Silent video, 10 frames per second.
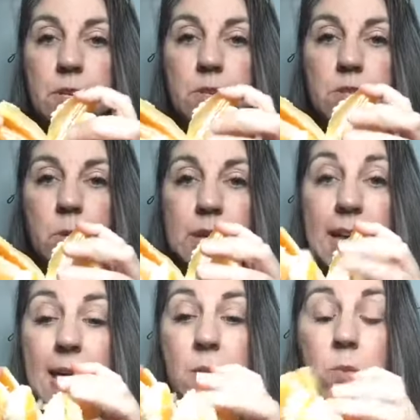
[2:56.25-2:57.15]
So
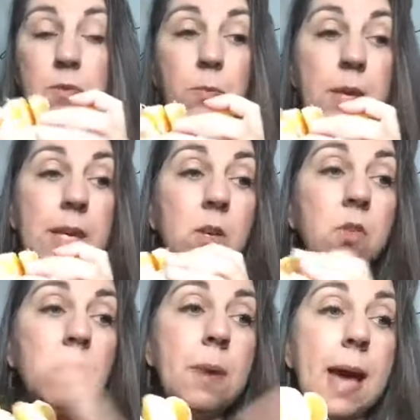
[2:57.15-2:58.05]
again, we've
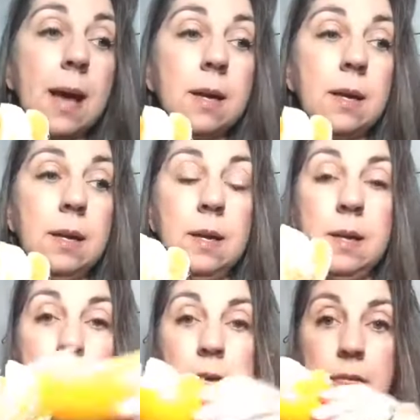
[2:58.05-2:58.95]
peeled back
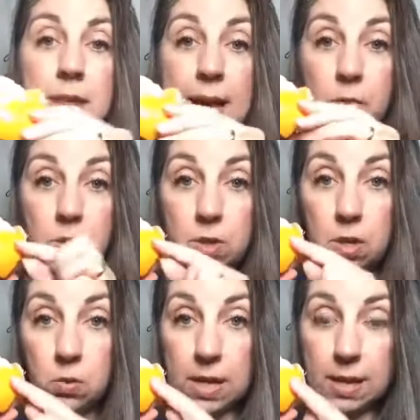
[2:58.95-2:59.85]
the outer
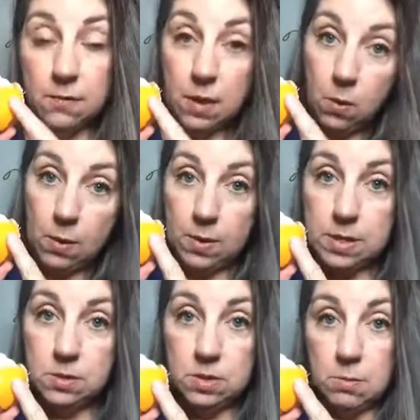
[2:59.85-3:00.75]
coating of, I want
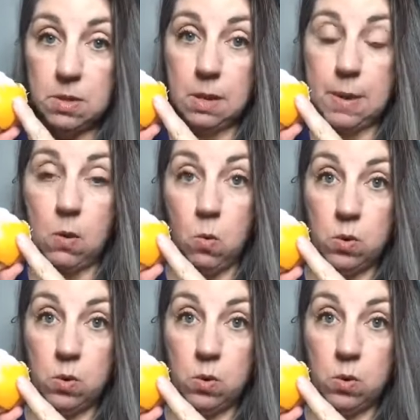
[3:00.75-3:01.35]
to do something about